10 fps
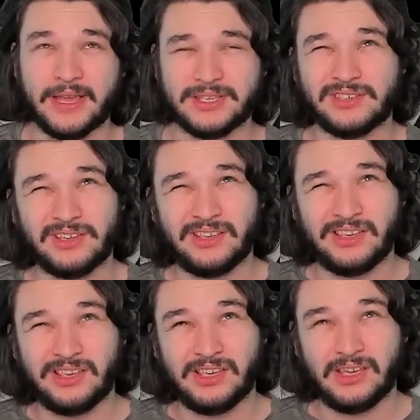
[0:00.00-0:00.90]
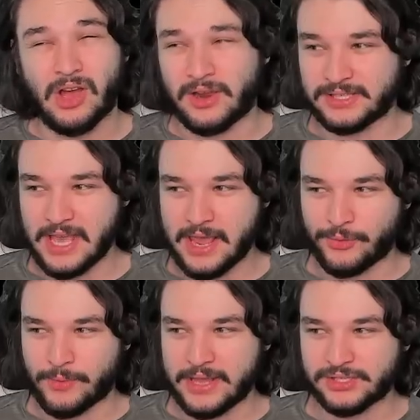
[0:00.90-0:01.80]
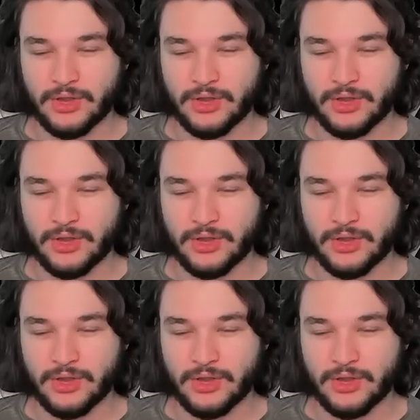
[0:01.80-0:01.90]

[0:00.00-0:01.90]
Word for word: I guess, August eighth, right?